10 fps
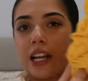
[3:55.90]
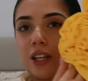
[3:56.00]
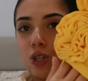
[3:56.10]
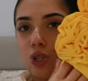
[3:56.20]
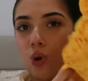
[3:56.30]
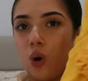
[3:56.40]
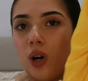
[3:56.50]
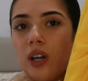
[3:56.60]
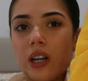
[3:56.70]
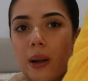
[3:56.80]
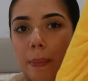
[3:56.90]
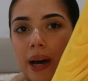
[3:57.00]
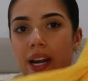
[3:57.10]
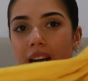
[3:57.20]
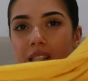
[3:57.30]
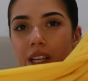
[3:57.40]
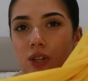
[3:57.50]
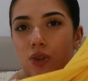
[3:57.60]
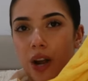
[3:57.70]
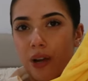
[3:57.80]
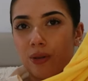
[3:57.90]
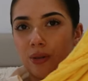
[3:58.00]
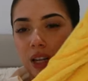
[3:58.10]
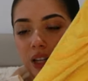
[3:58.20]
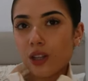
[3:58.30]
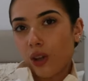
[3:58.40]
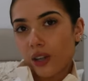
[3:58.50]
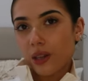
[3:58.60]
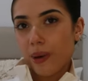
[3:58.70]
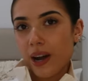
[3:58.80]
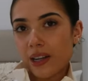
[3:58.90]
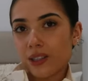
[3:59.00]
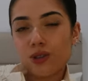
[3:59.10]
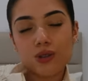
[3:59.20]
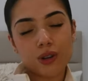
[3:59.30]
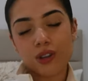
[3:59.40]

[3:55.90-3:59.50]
like short, but it has like a trail. It's like long at the back. It's so